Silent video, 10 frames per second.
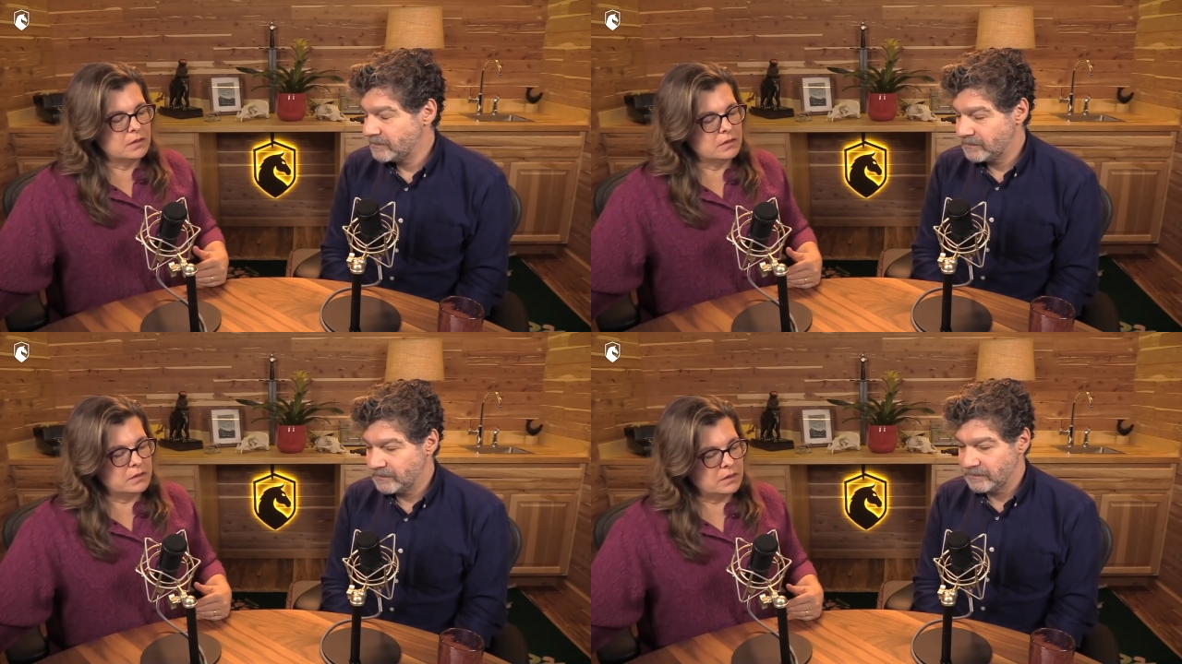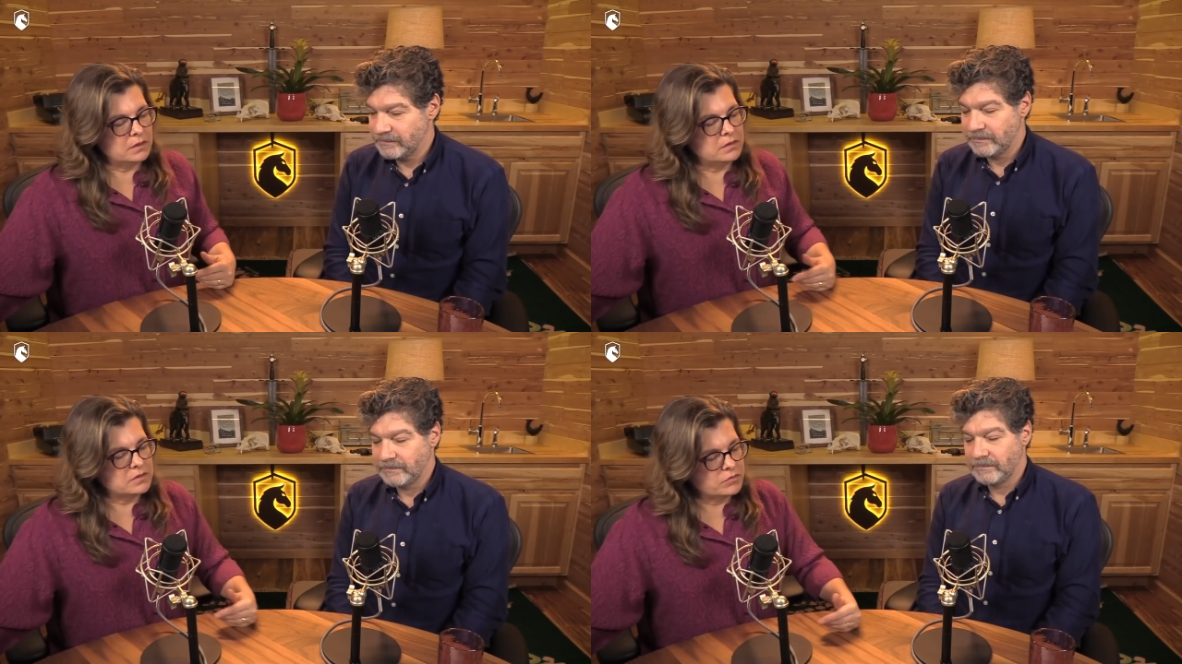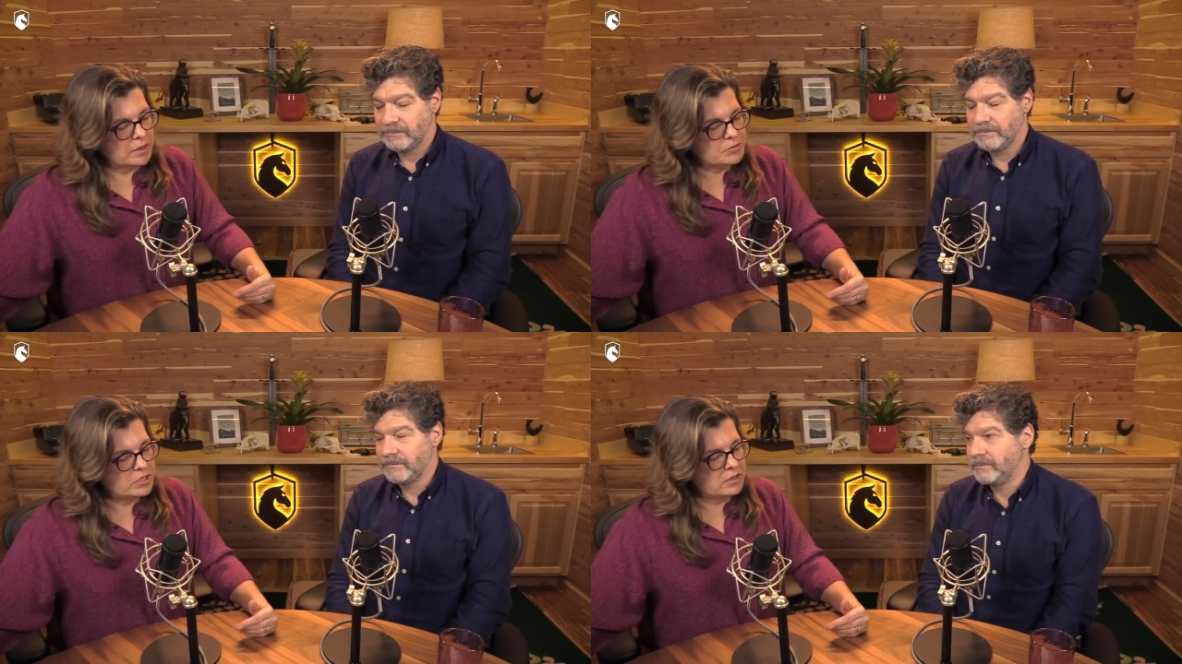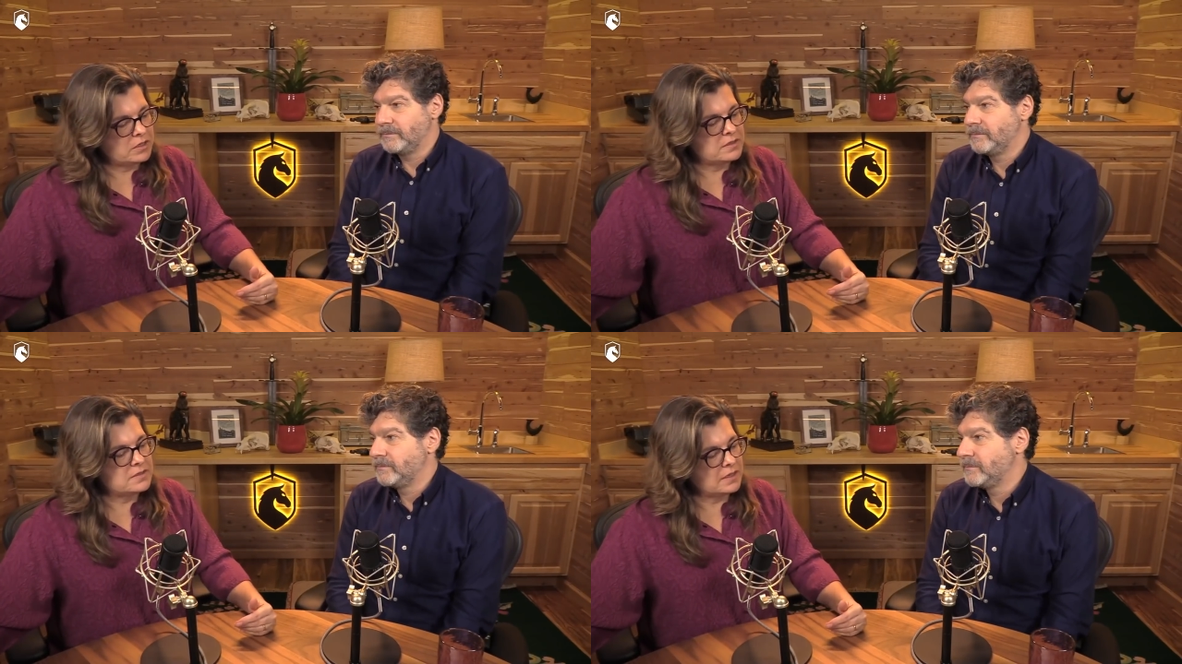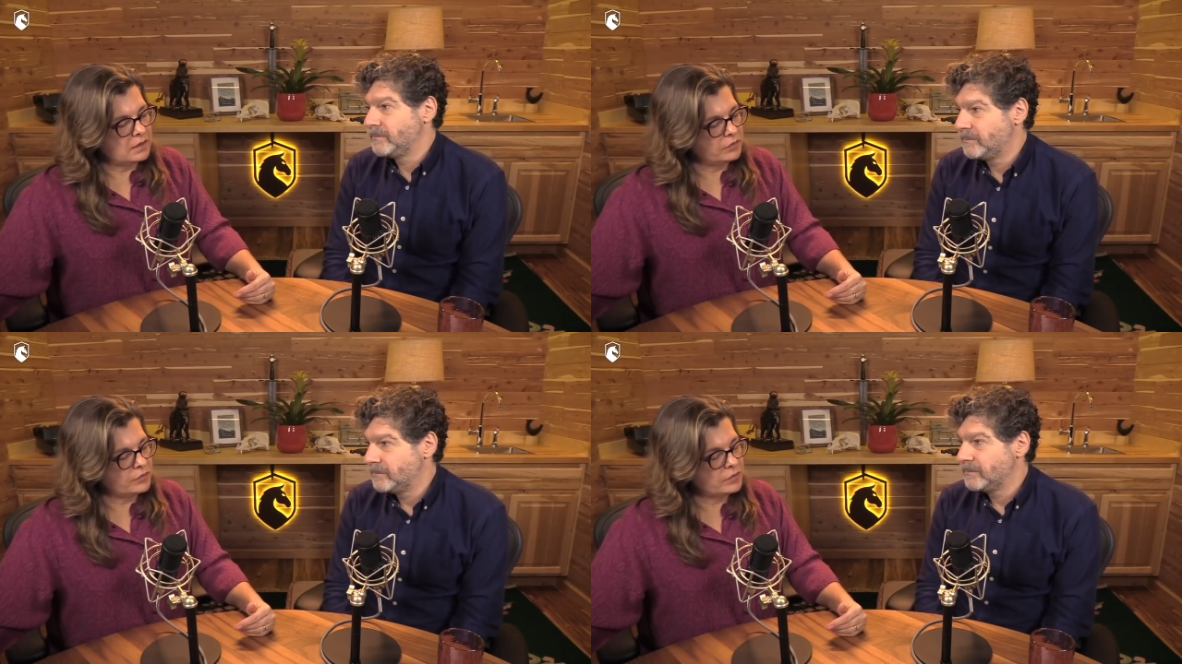Speaker 1: the disruption
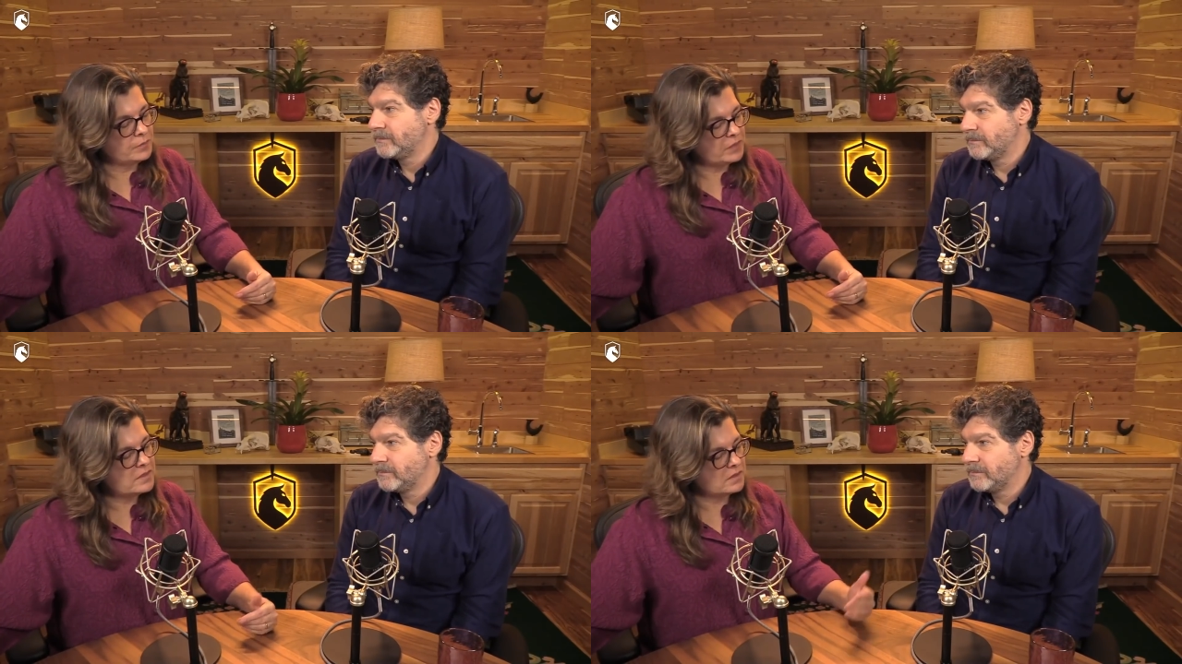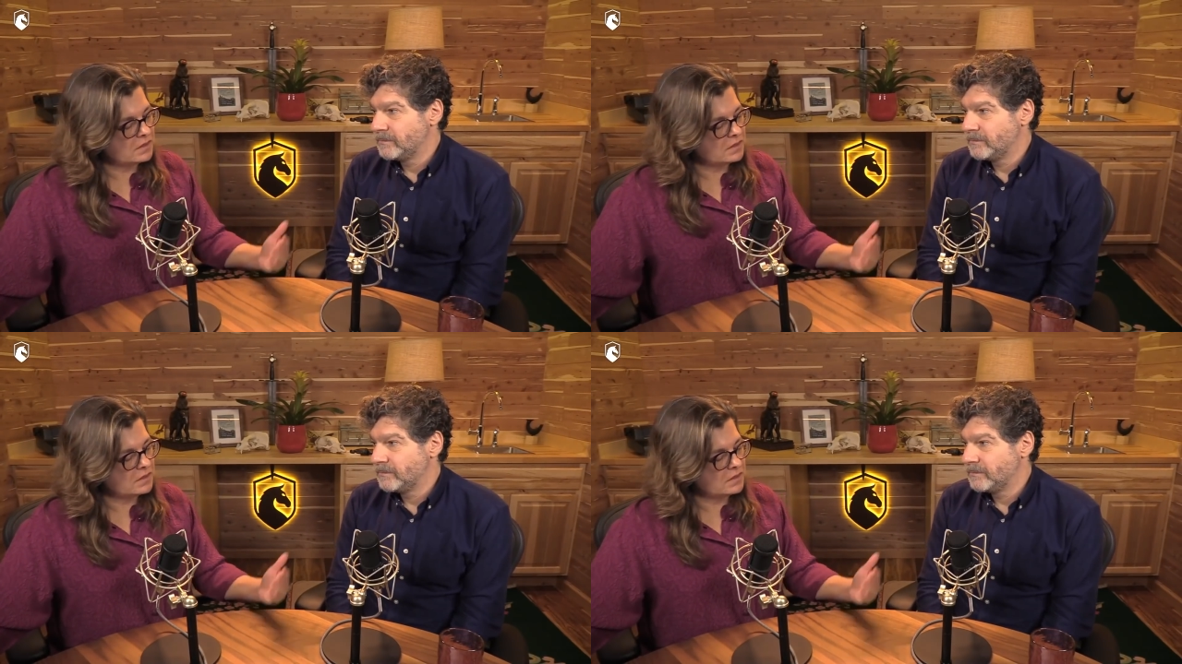itself isn't